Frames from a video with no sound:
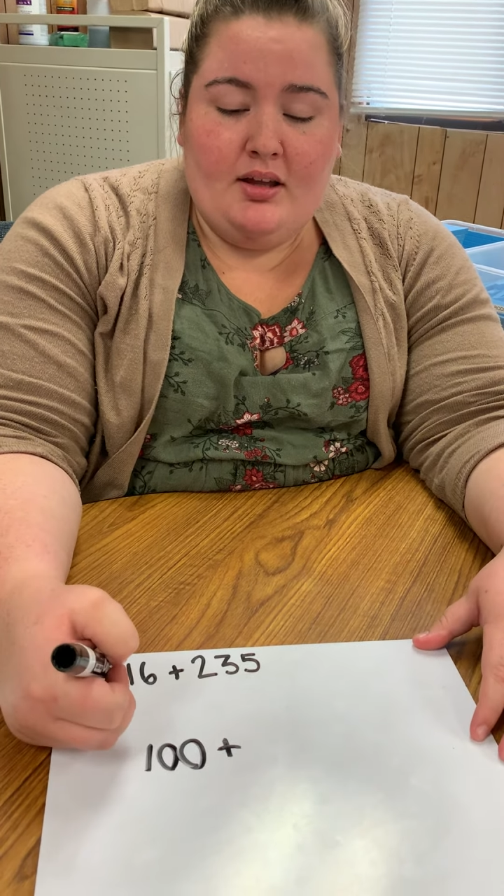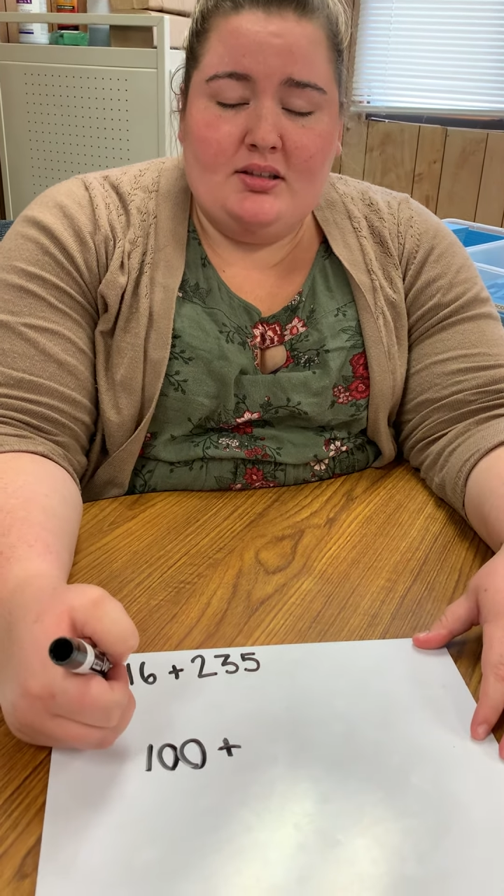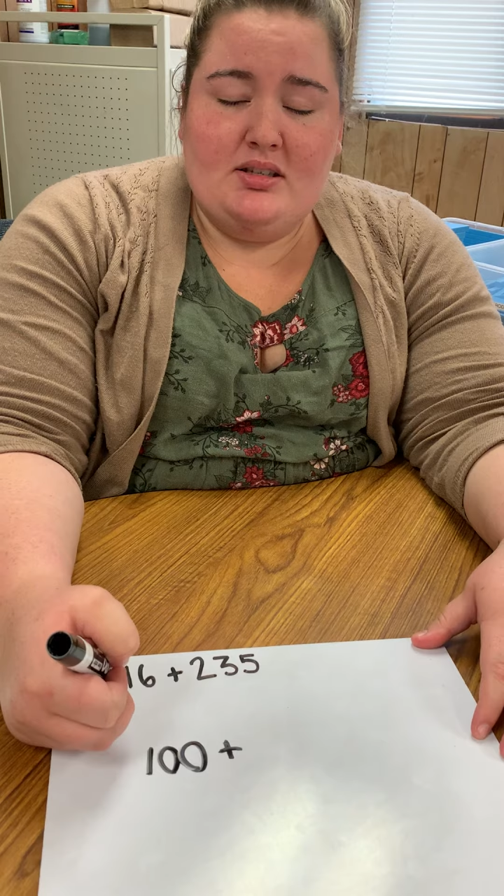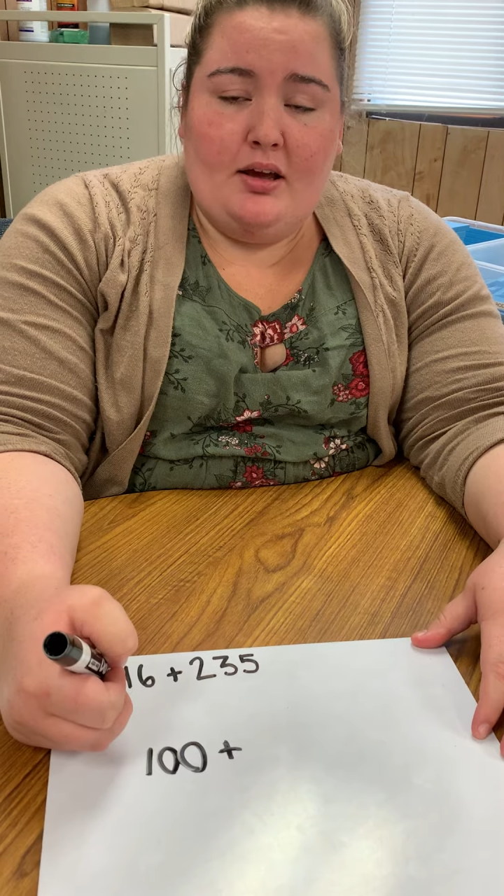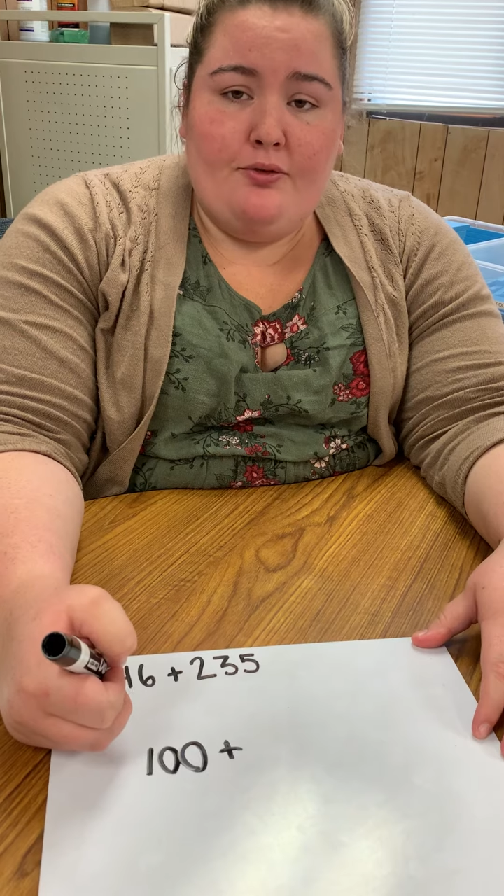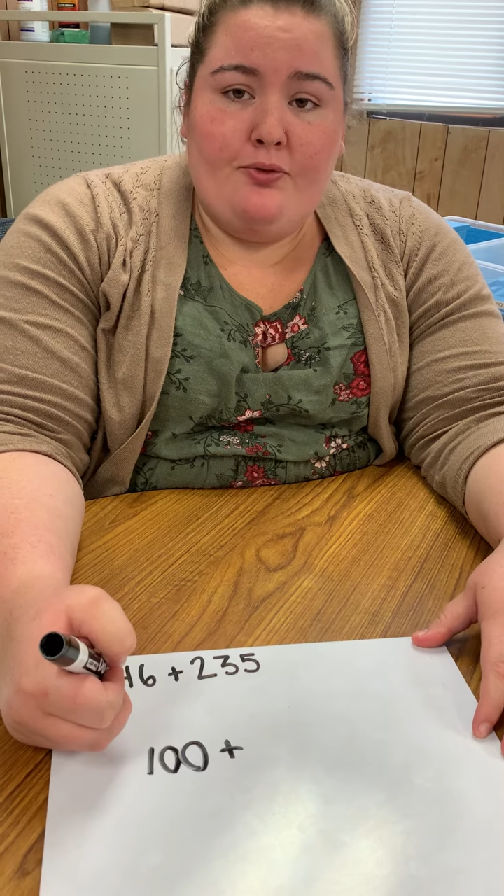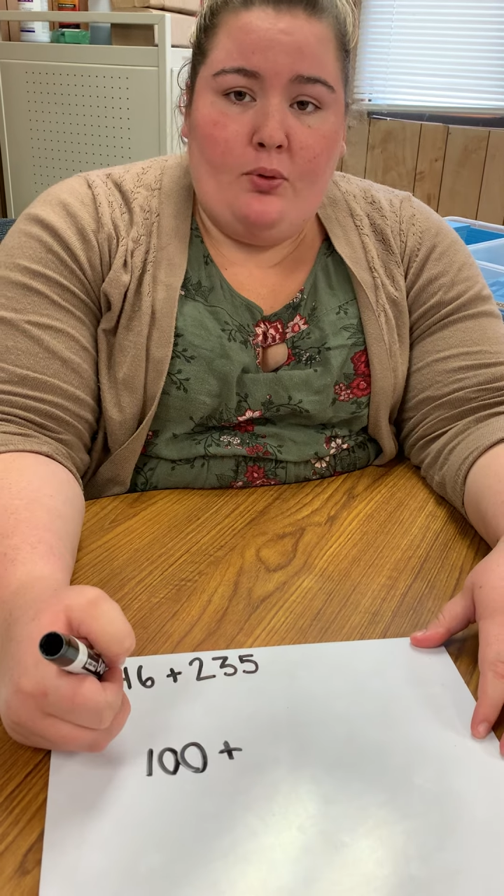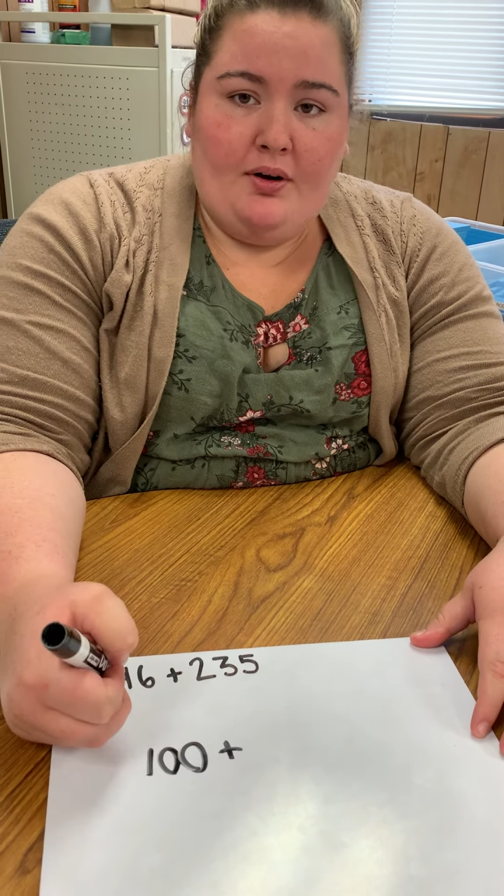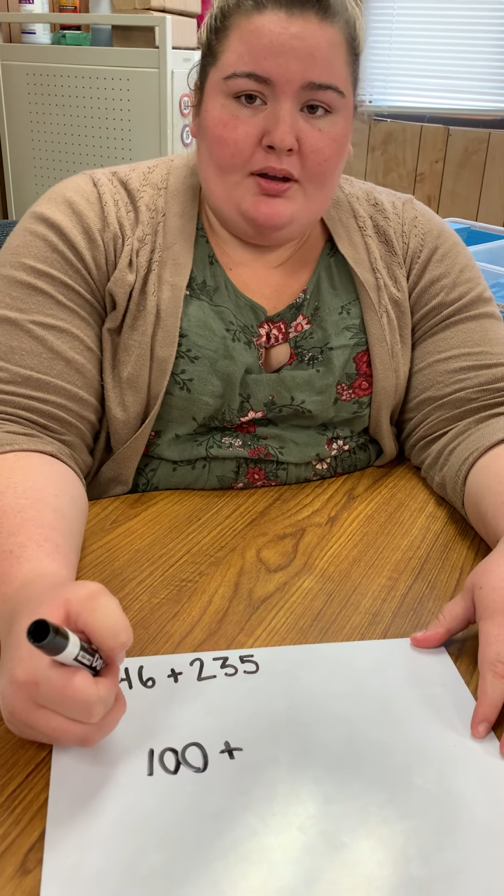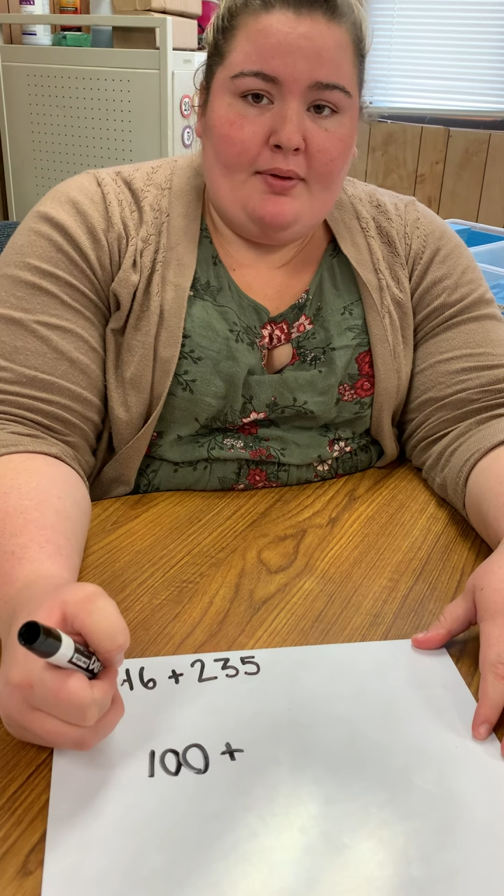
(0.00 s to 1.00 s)
and saying
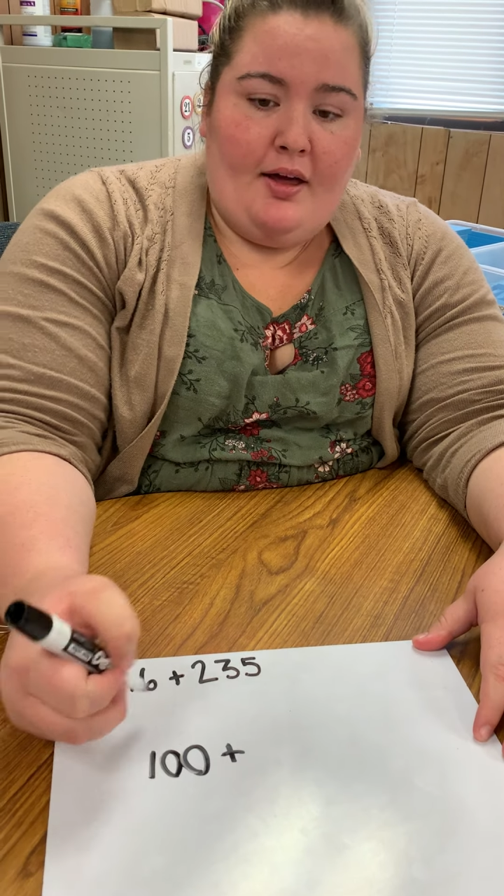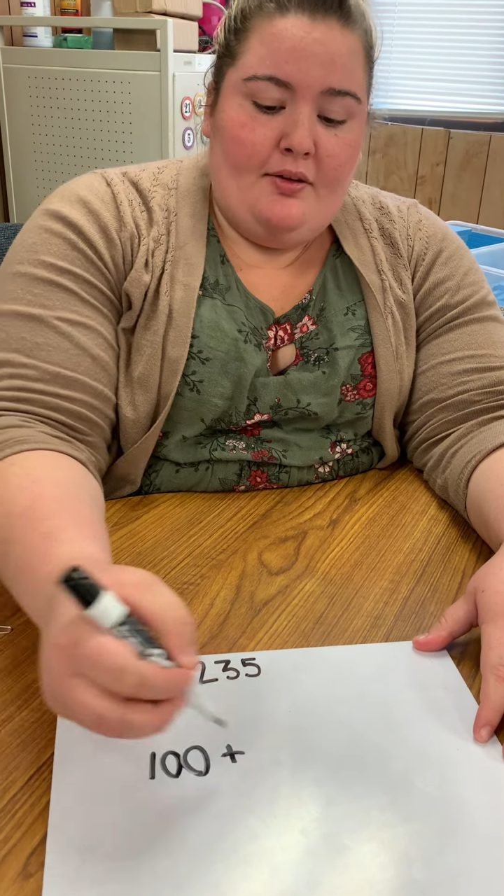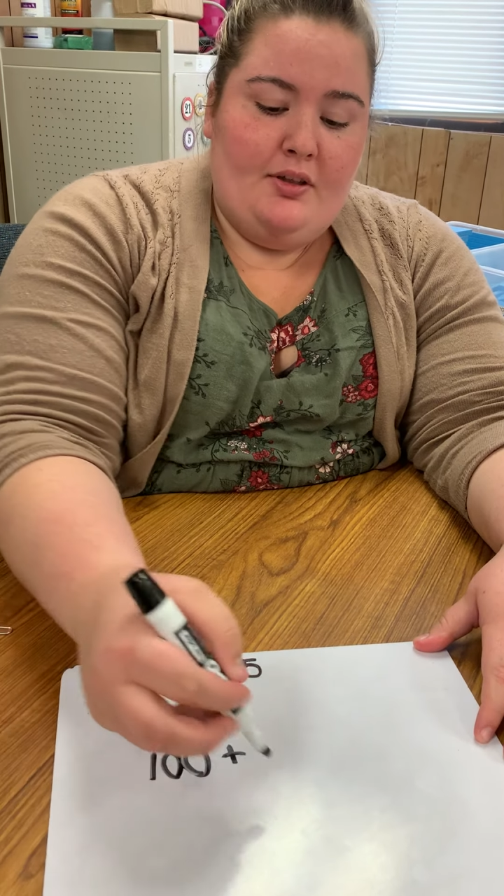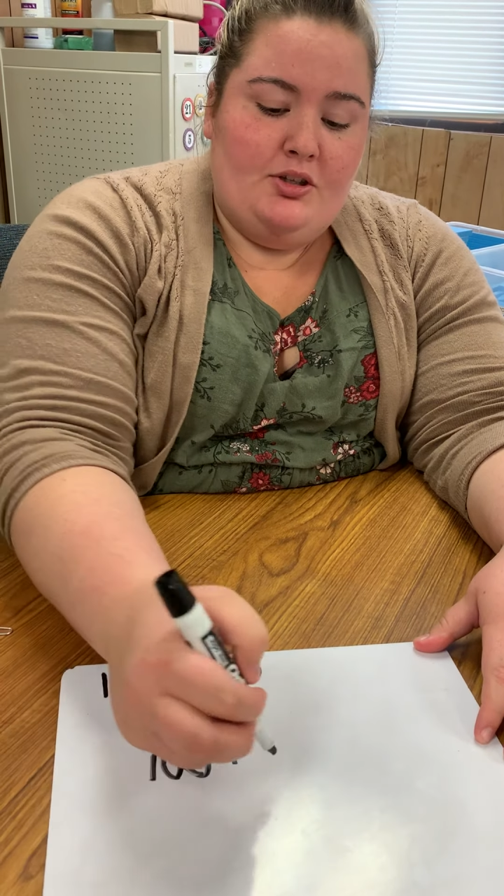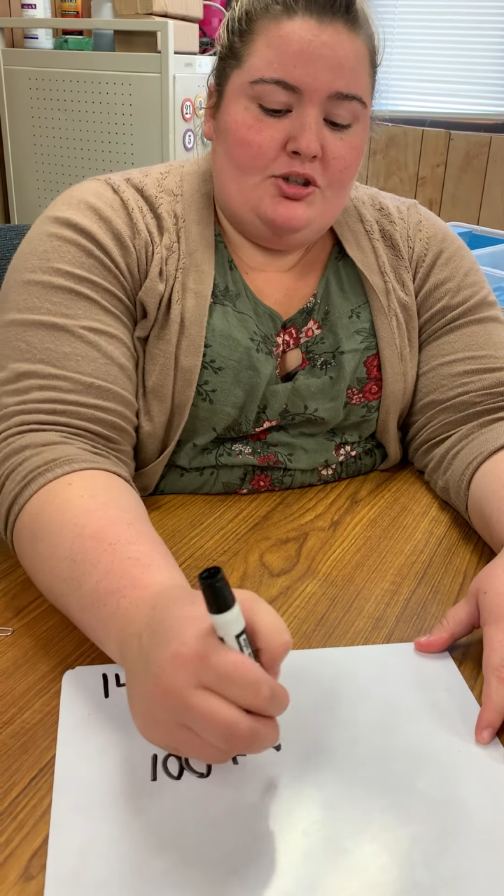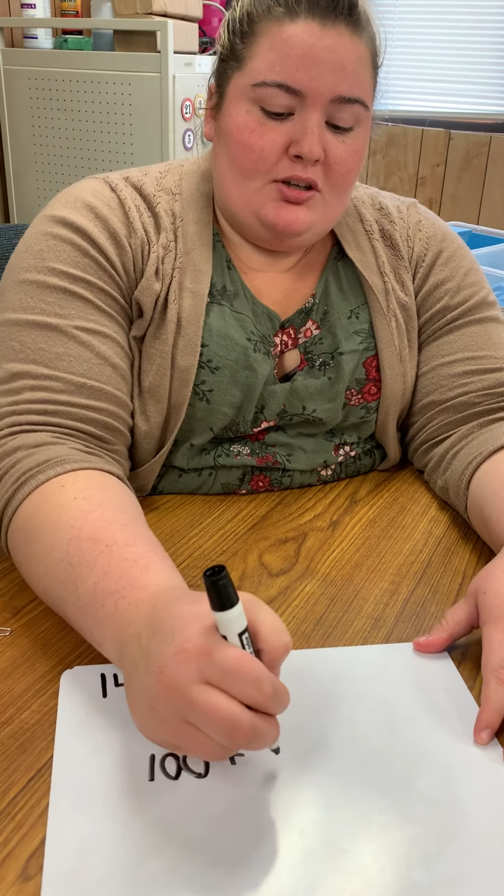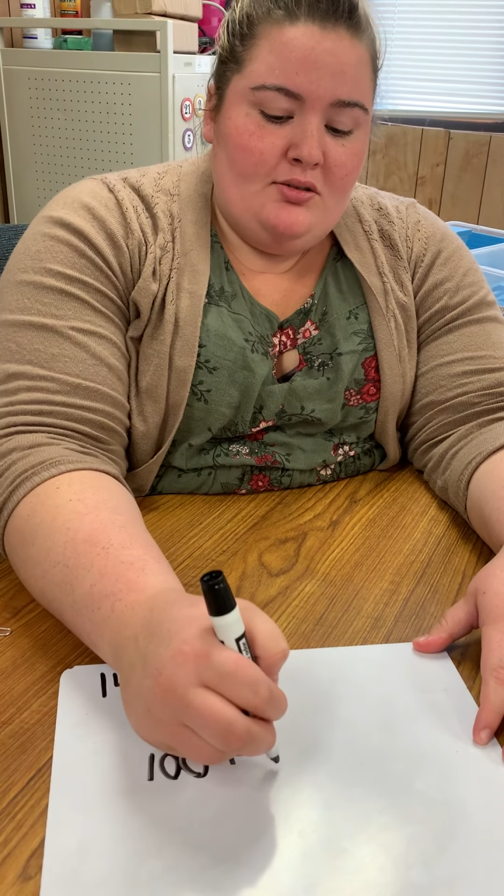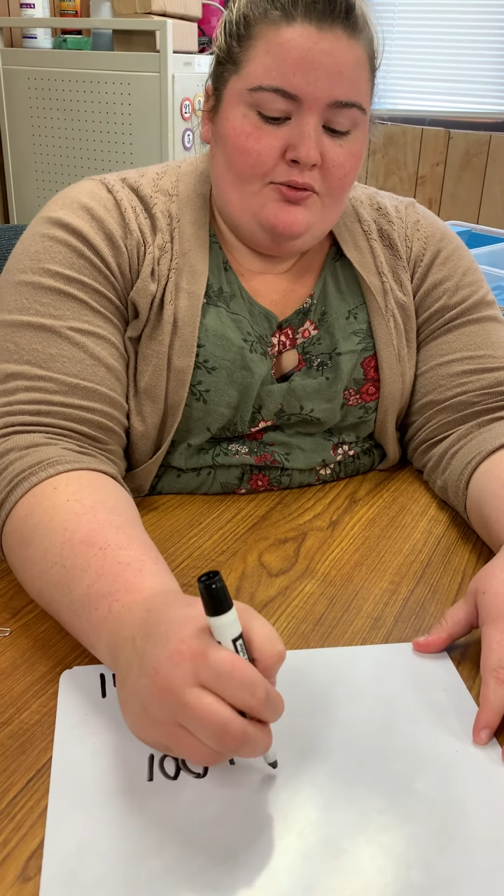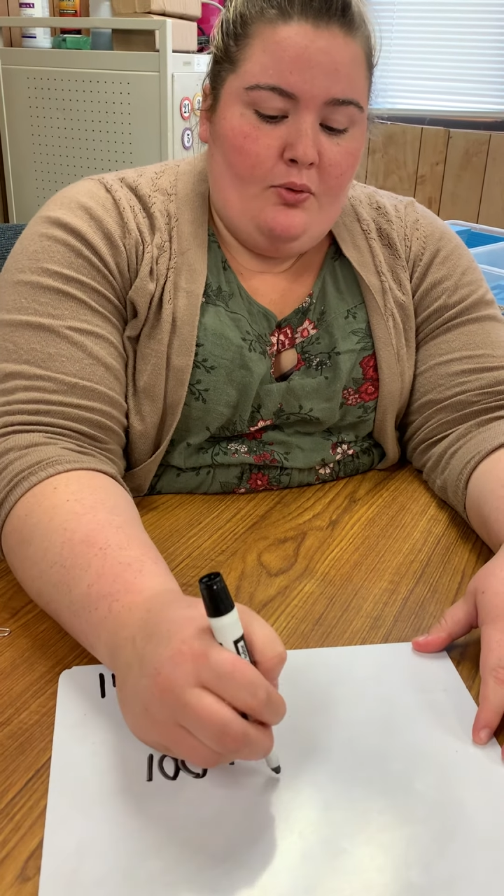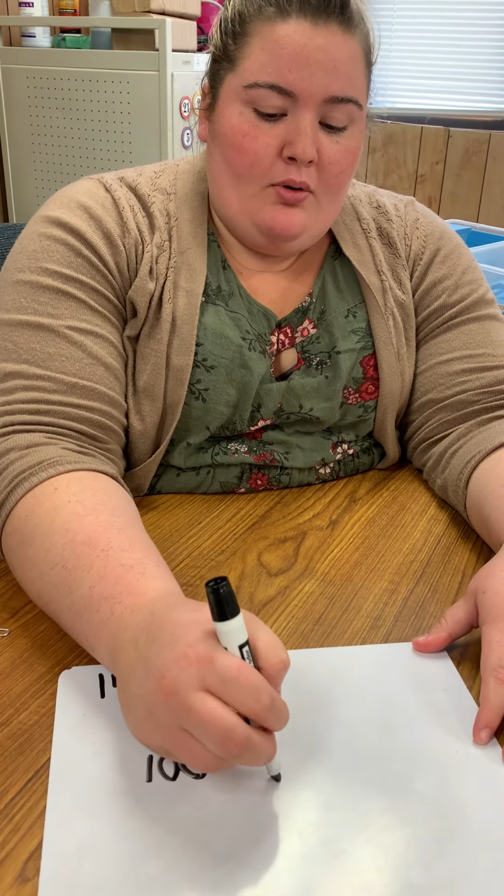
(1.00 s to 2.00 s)
40 rather than just
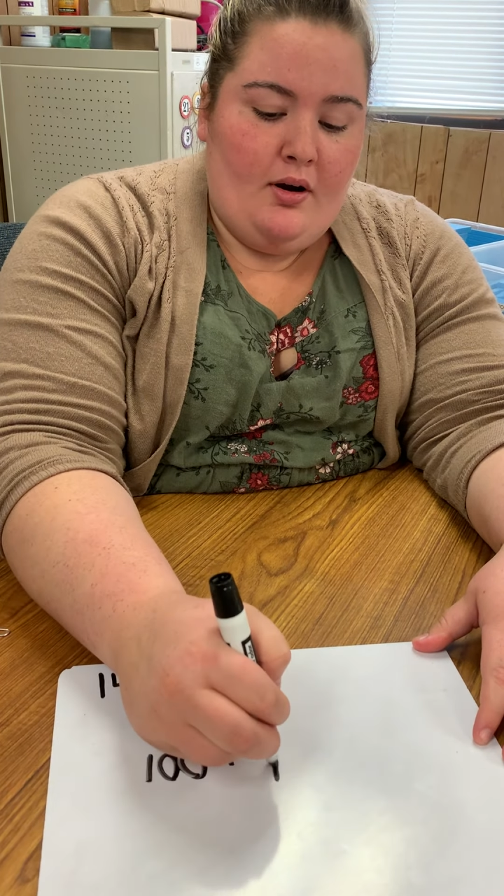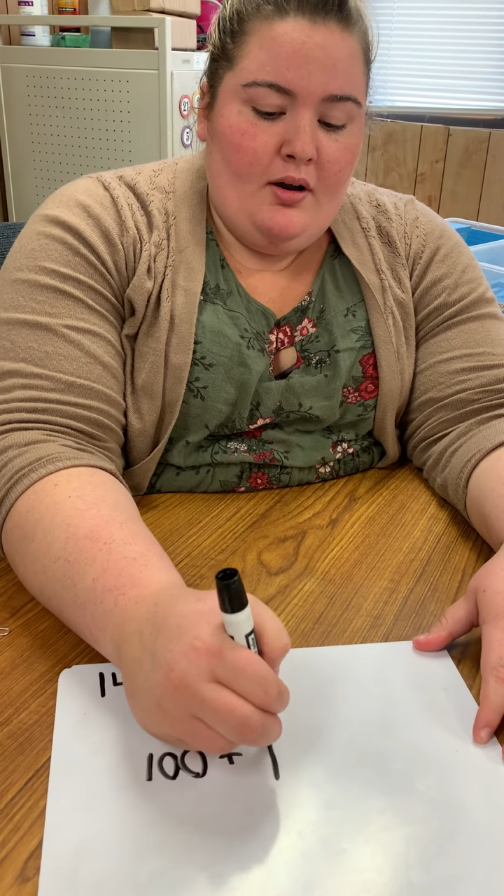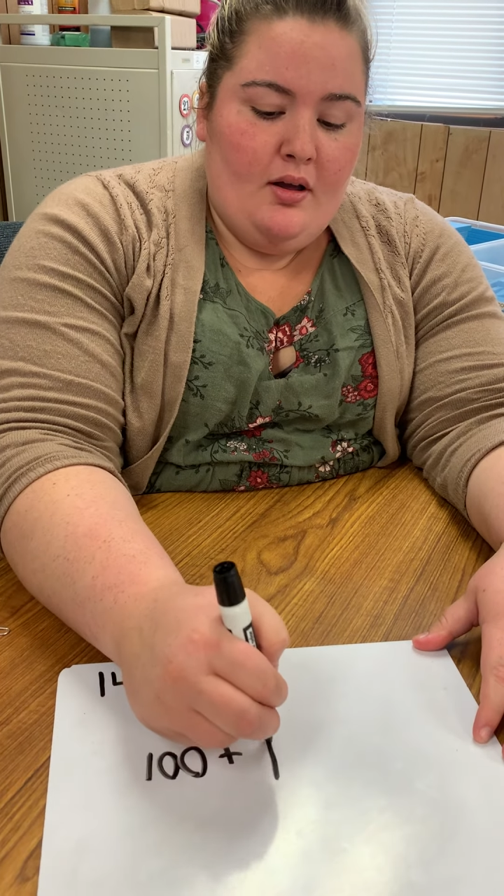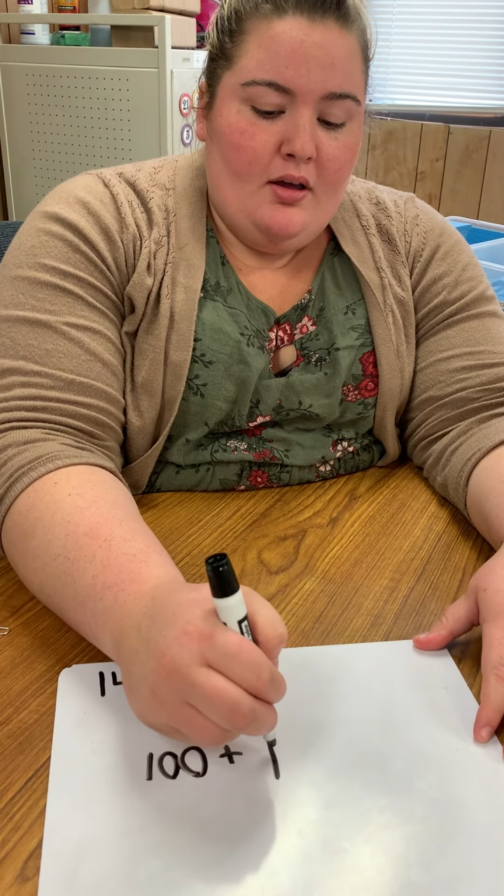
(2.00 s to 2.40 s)
four.